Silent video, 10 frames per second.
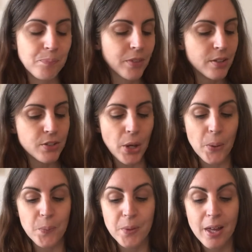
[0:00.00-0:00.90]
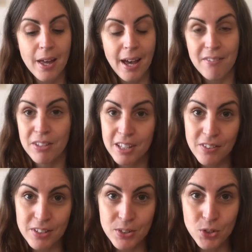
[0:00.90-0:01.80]
And so I feel like
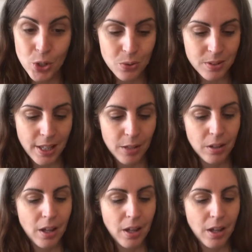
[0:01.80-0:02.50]
this shows that.